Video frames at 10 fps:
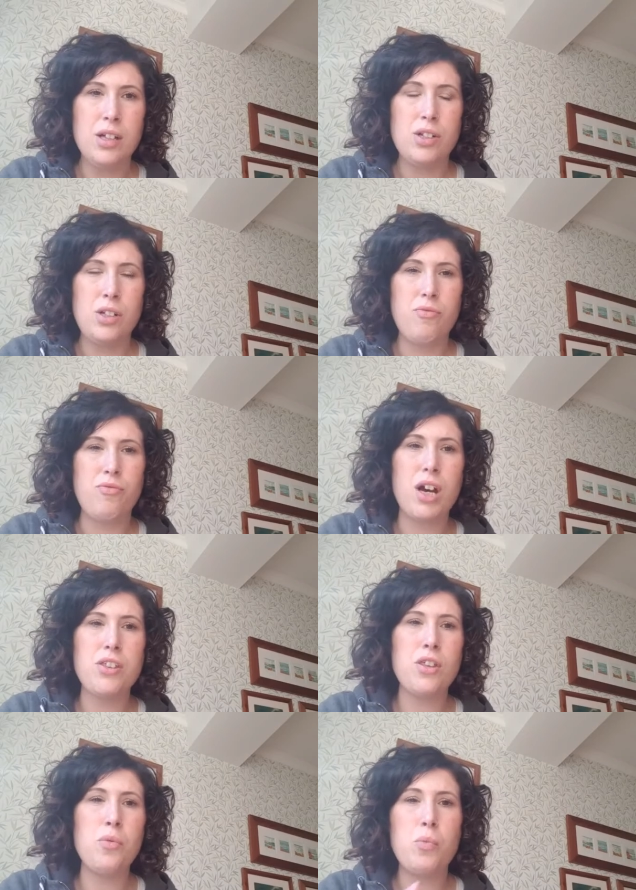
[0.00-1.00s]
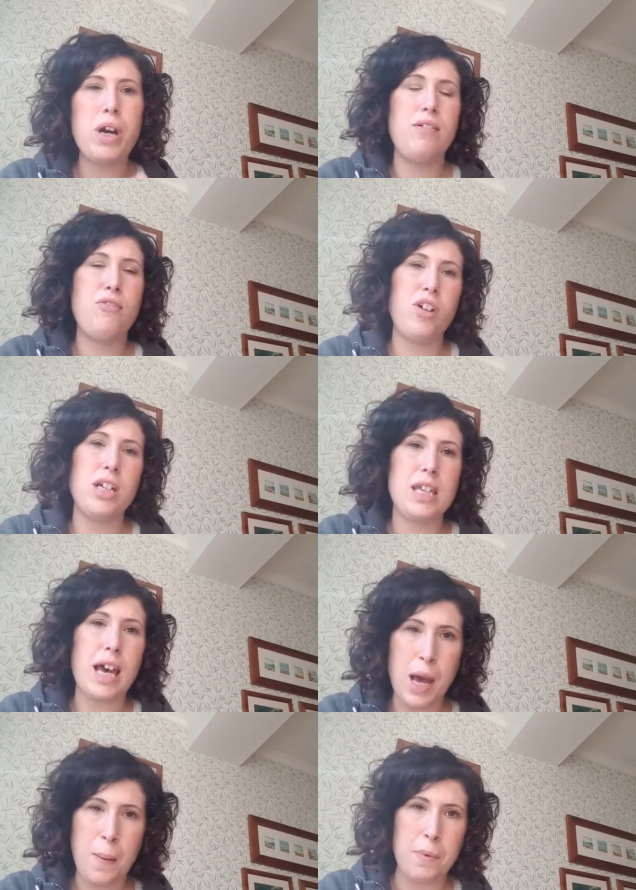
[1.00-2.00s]
rather than wait for it to
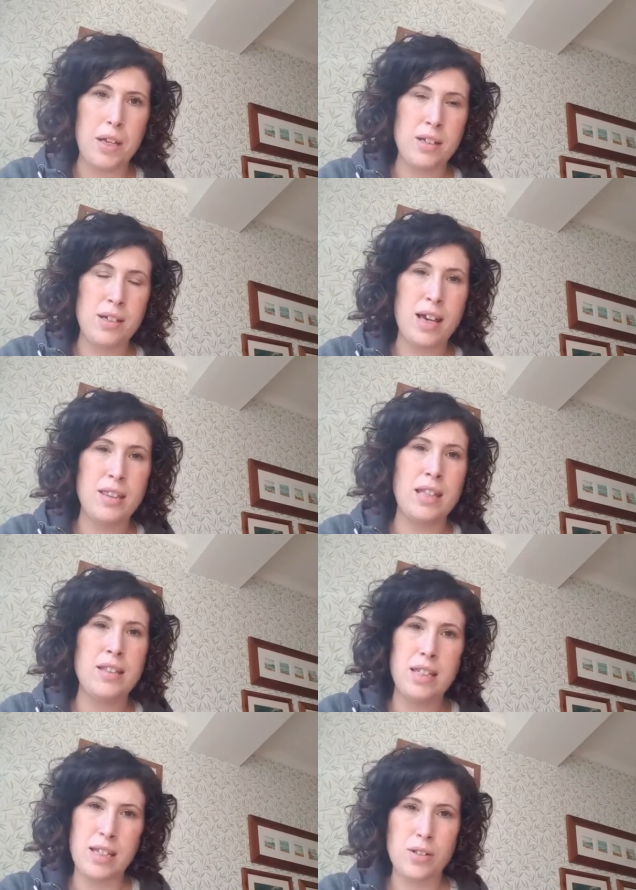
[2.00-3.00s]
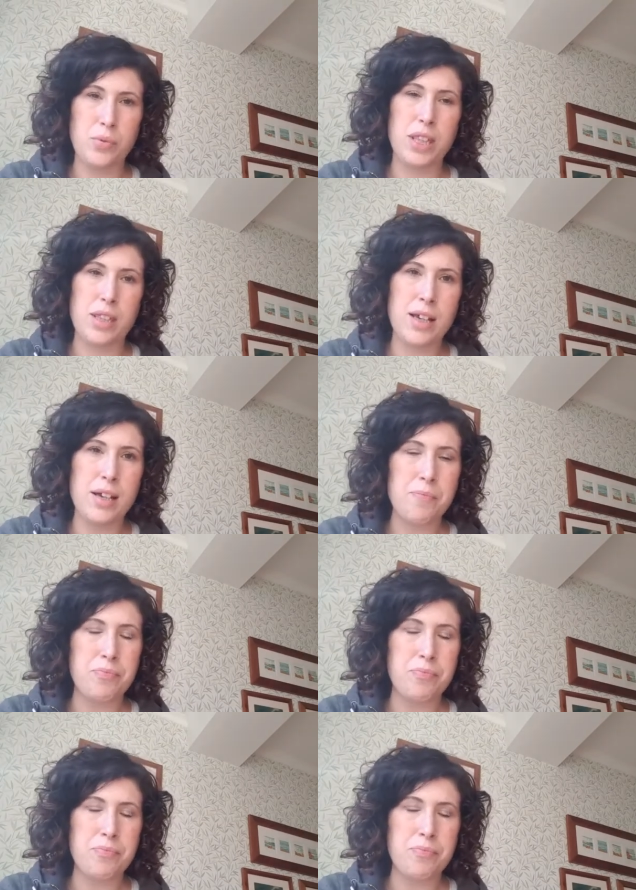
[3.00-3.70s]
happen and then deal with it,